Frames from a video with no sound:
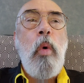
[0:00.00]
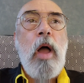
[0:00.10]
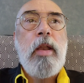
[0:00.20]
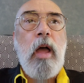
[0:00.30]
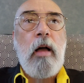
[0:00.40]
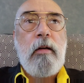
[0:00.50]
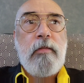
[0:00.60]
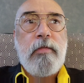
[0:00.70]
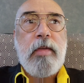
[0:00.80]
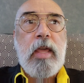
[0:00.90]
One
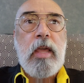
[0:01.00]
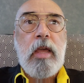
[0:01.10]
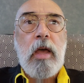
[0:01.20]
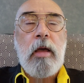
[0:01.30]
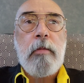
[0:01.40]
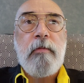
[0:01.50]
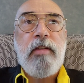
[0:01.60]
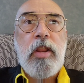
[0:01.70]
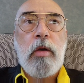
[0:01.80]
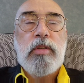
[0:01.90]
of the
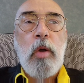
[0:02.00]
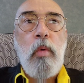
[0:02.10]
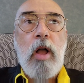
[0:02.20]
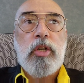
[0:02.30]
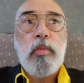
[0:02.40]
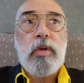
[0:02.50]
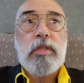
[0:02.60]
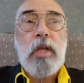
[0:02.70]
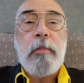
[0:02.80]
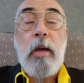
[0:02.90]
videos I watched
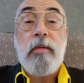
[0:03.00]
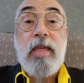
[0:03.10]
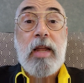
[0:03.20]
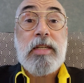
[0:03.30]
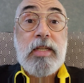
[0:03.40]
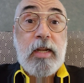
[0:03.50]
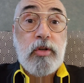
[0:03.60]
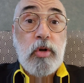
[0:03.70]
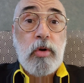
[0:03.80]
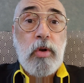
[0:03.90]
was about that
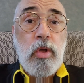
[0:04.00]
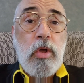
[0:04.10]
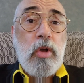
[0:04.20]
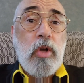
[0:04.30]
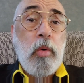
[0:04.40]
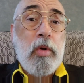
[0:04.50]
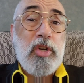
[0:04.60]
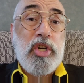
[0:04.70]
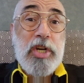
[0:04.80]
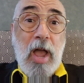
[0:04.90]
teacher who
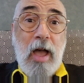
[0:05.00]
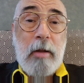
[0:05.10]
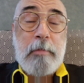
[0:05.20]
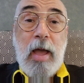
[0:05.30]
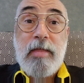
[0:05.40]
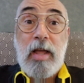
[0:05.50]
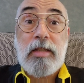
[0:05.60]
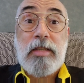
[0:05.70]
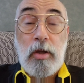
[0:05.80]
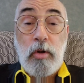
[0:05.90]
was shot by
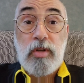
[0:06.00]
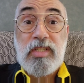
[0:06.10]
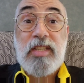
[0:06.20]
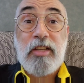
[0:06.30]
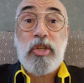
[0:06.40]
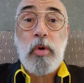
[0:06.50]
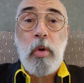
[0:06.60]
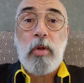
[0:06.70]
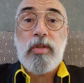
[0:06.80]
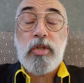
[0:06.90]
her
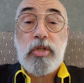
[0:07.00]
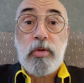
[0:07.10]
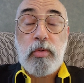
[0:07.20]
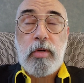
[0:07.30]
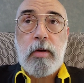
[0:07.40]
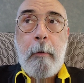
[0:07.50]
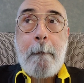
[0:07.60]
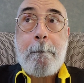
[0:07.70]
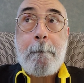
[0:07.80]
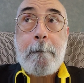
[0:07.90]
6-year-old student.
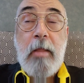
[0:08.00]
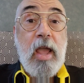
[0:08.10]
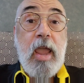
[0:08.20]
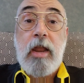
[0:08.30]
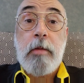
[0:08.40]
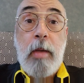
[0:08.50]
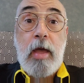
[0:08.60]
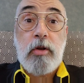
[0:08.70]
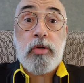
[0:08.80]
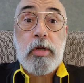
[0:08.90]
I can't
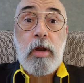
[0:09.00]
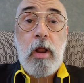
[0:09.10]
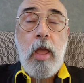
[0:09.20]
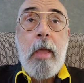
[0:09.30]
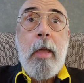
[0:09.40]
imagine.